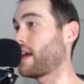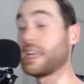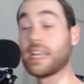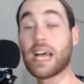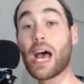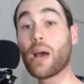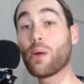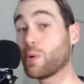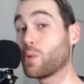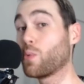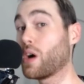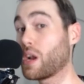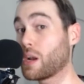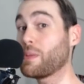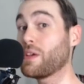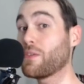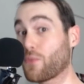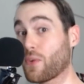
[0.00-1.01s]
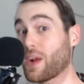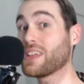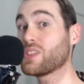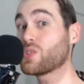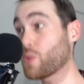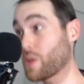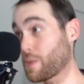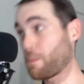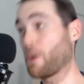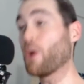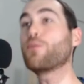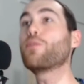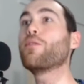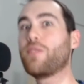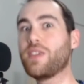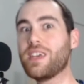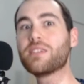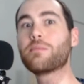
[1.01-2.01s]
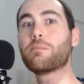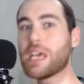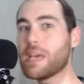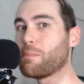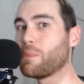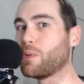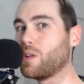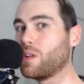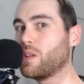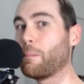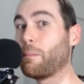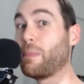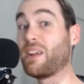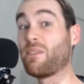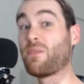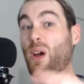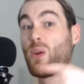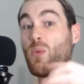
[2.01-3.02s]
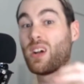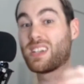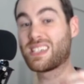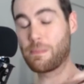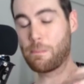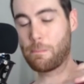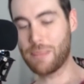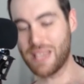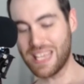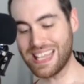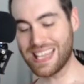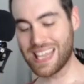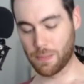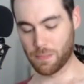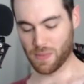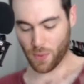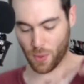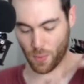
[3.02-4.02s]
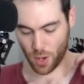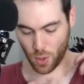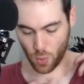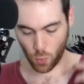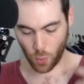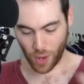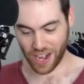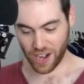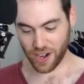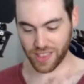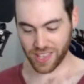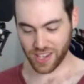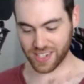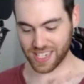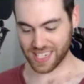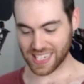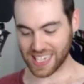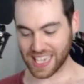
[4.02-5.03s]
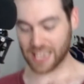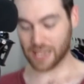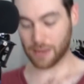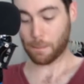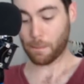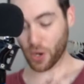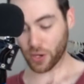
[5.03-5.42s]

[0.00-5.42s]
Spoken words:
And I would want to be friends with both of these people, but if I want to be them, if I want to wear their skin,